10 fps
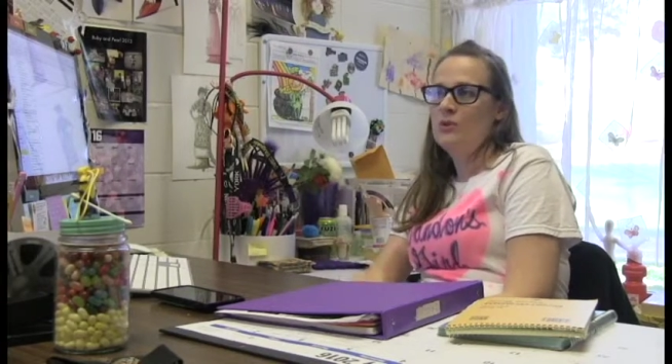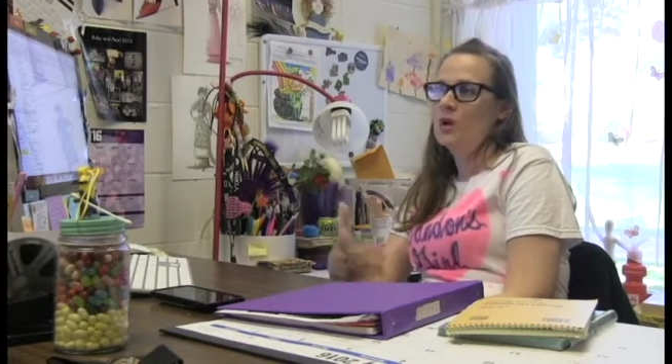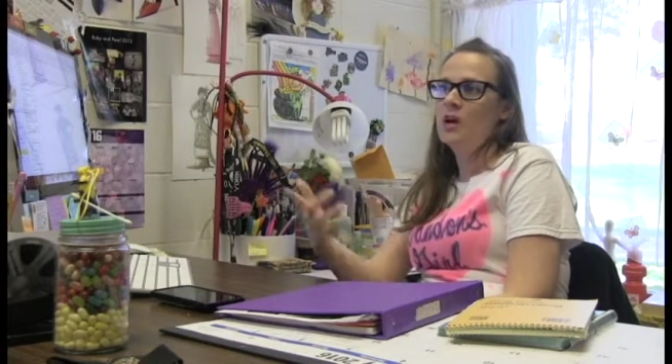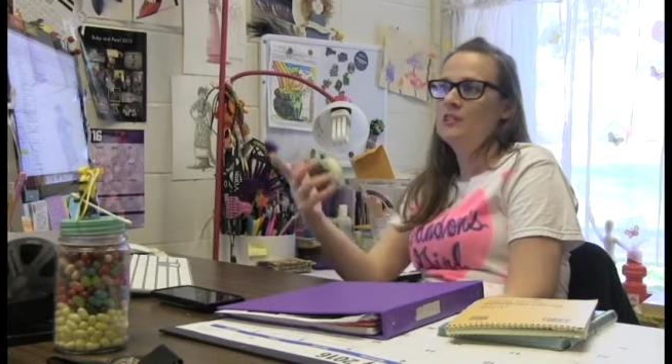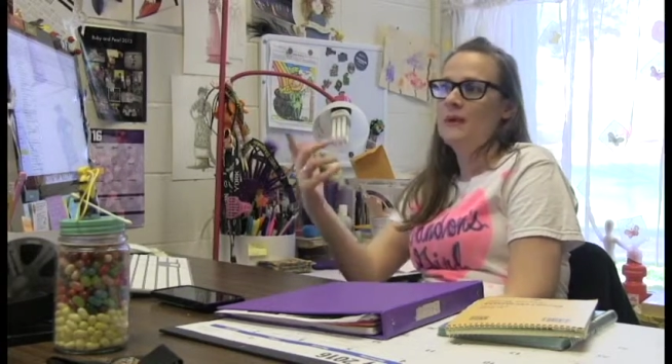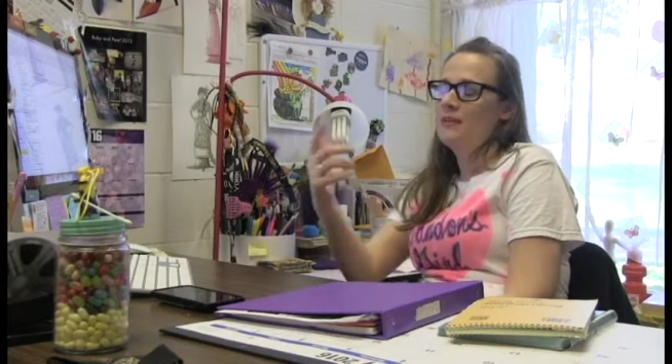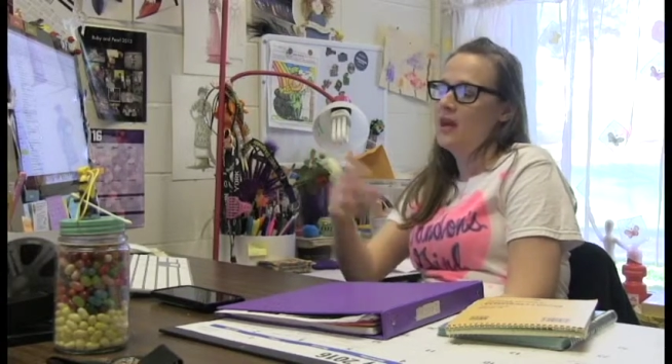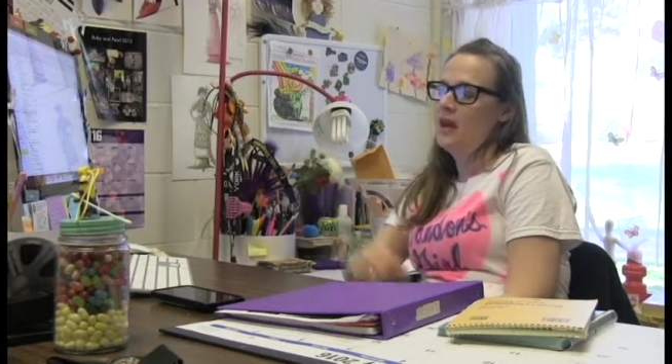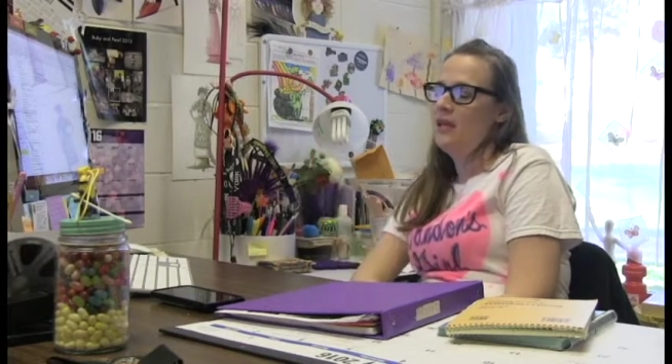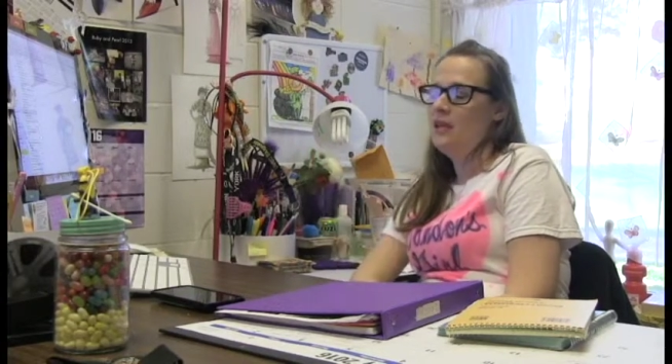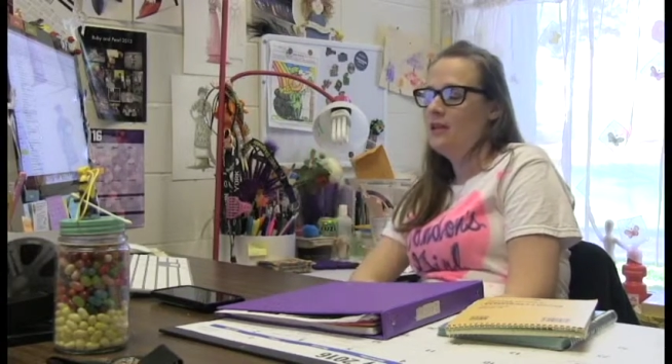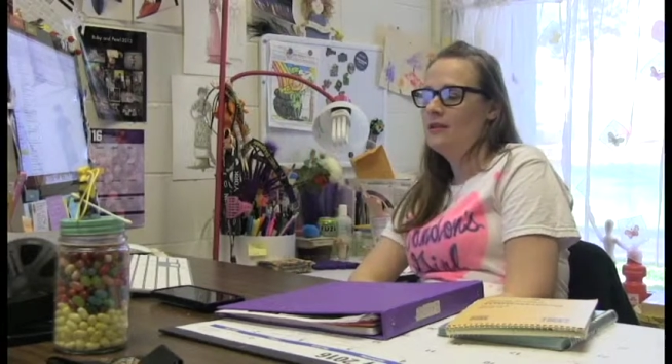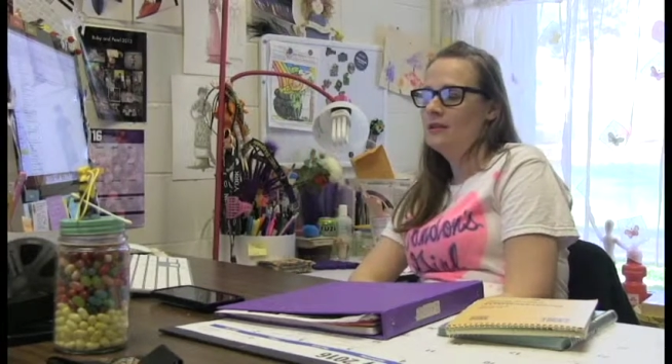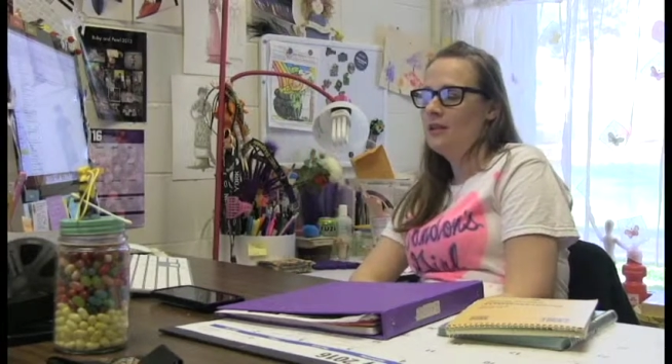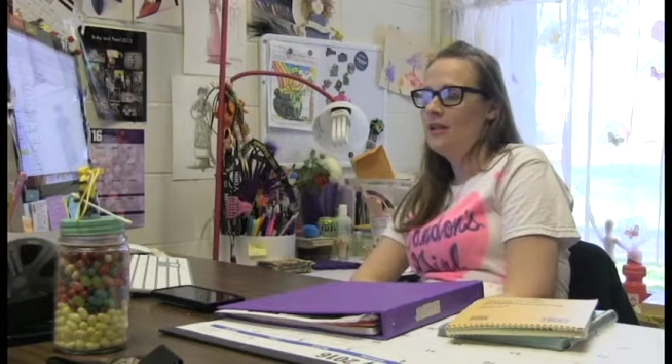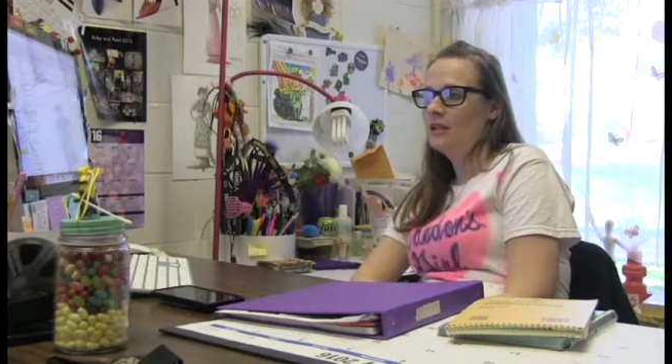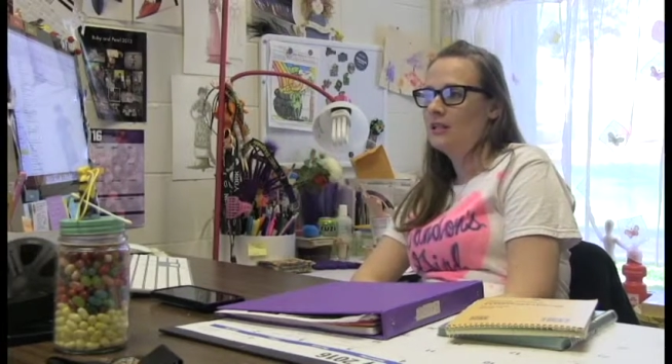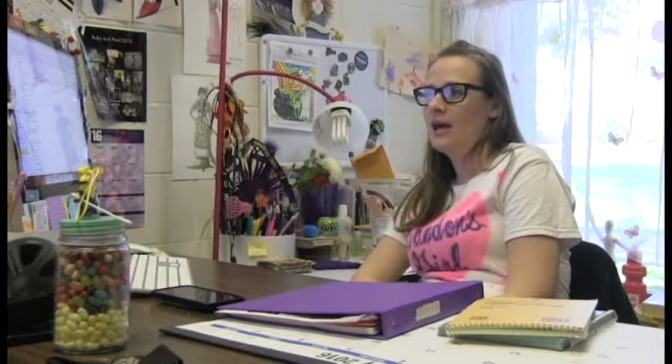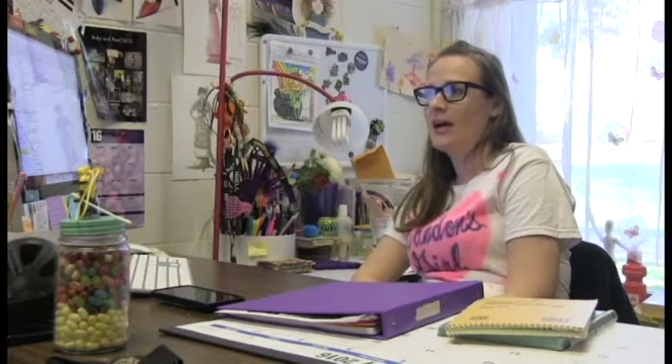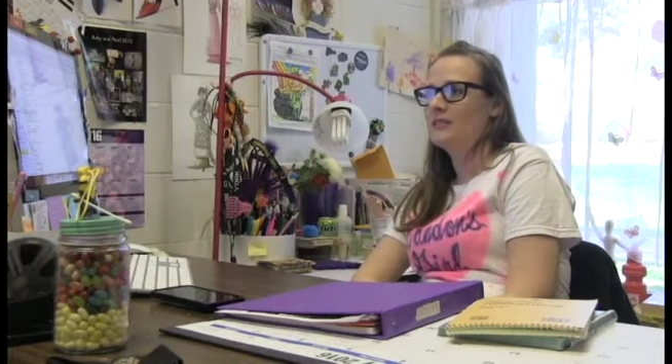we talked about that in in
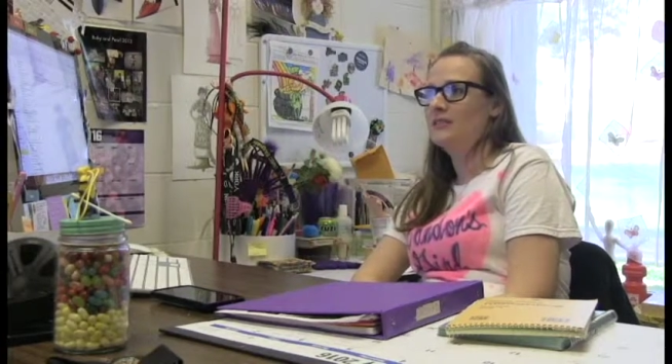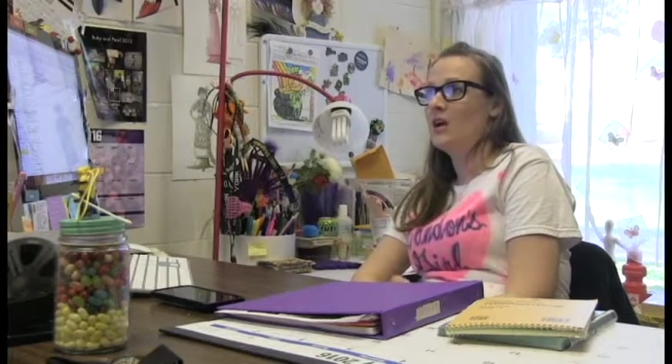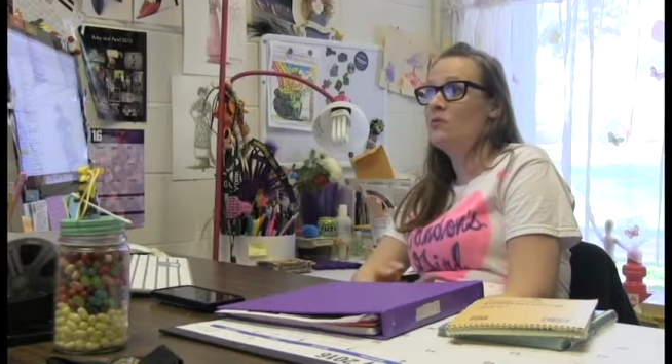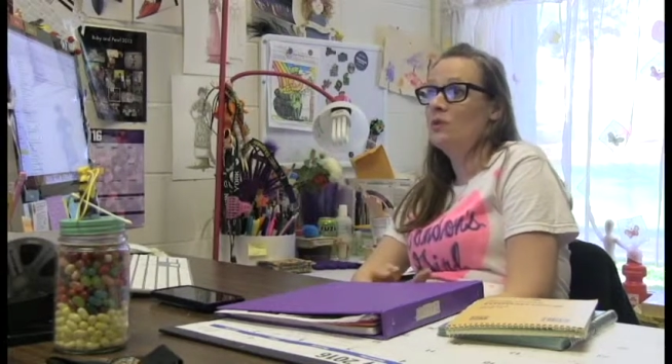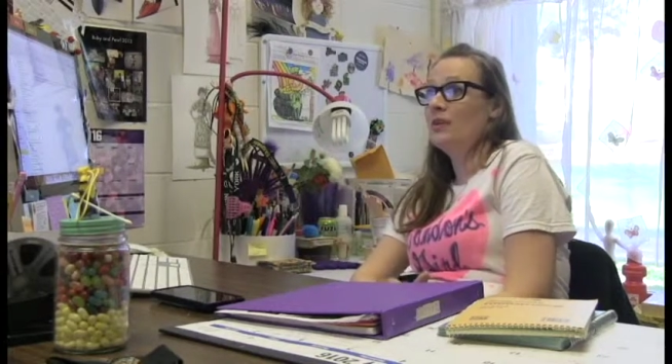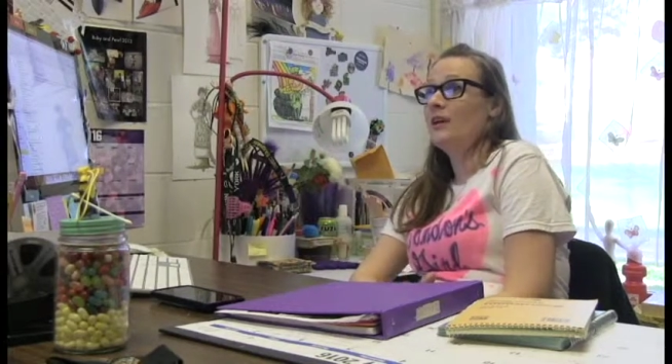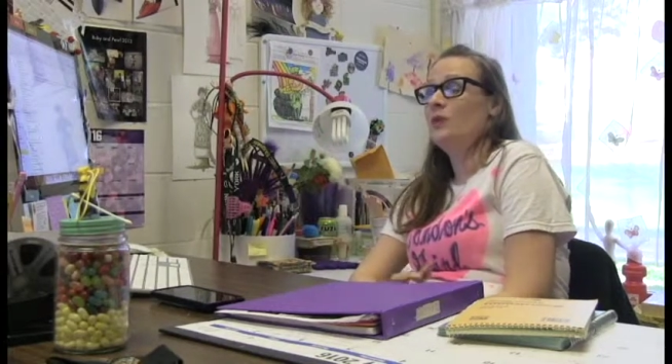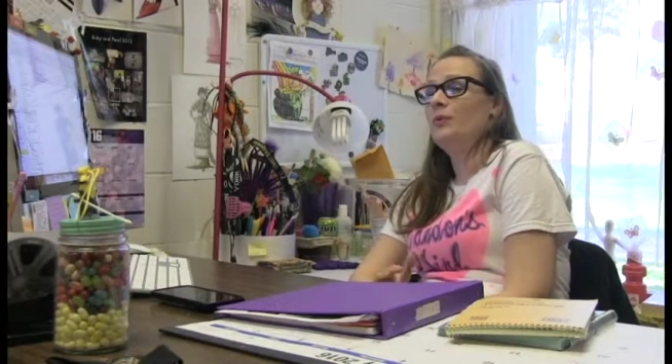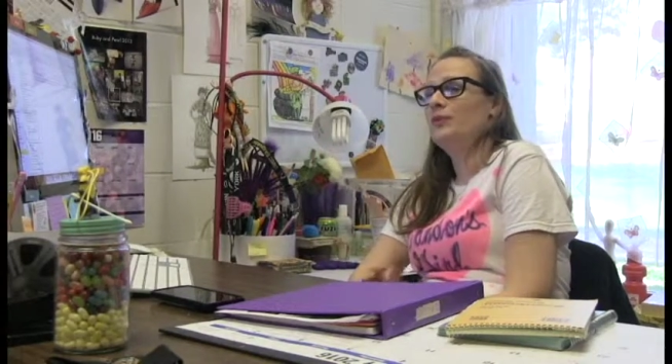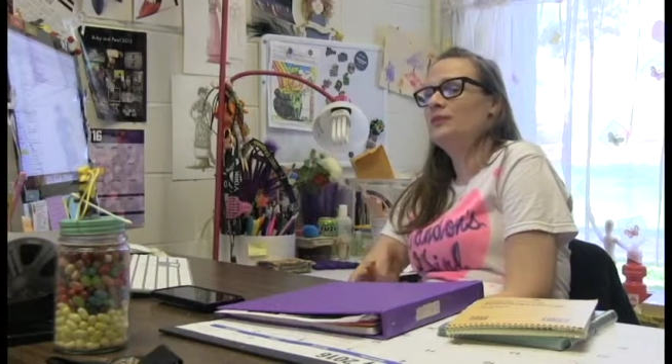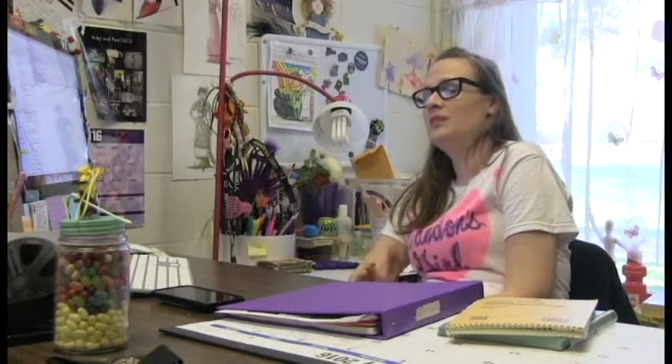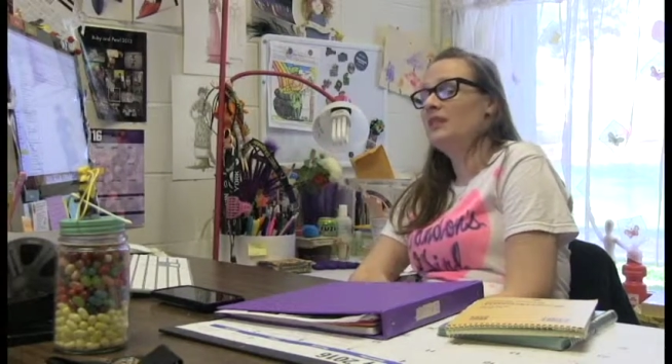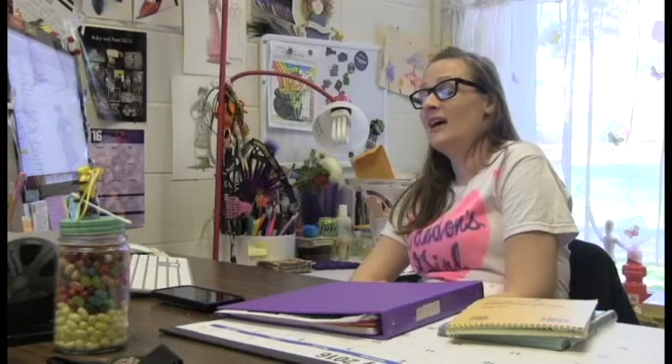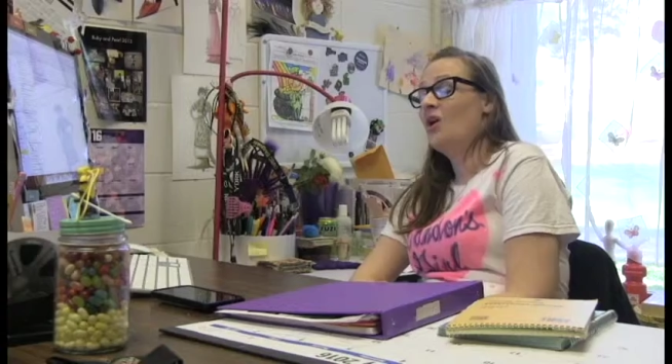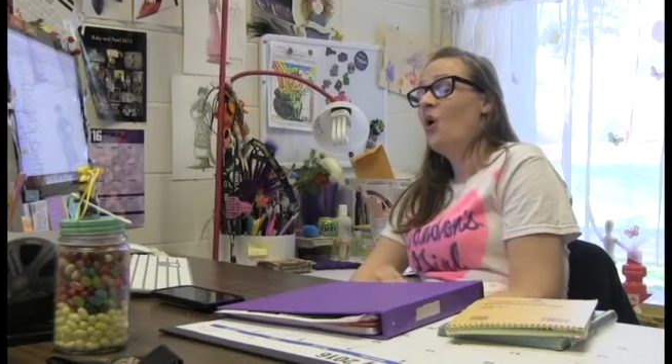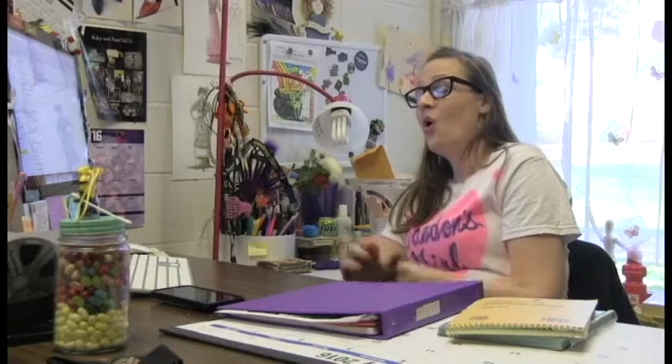class. I like I want to go see that."